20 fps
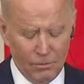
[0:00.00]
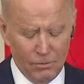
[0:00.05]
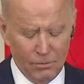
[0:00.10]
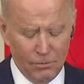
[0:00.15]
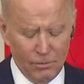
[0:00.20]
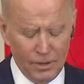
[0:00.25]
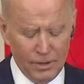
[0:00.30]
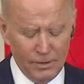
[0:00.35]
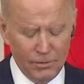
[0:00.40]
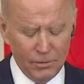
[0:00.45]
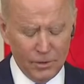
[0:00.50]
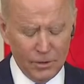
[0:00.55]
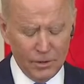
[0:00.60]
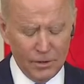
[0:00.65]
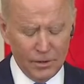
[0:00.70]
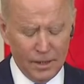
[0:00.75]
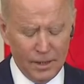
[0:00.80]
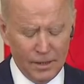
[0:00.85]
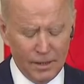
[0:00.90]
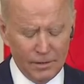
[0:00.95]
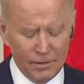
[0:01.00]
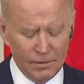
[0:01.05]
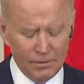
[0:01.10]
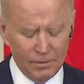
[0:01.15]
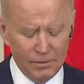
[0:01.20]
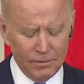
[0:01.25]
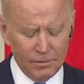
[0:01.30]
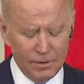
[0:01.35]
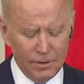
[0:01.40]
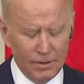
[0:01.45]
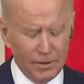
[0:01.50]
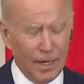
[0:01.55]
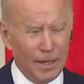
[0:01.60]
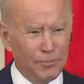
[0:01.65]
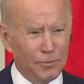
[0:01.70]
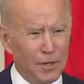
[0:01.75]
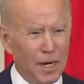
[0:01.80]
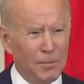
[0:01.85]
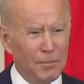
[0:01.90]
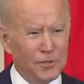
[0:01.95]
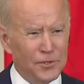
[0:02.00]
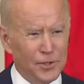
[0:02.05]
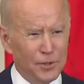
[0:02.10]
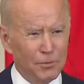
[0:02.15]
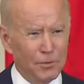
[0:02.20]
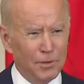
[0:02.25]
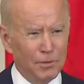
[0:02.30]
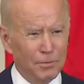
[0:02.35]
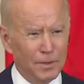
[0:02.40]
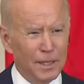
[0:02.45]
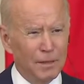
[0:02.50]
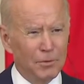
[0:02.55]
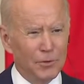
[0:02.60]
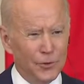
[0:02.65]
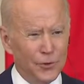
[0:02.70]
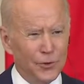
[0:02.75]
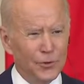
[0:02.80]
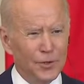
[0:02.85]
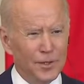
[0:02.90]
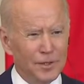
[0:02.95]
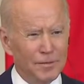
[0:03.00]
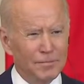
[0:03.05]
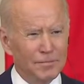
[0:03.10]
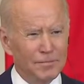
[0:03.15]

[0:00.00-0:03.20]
We will. I promise you, we'll be able to do it.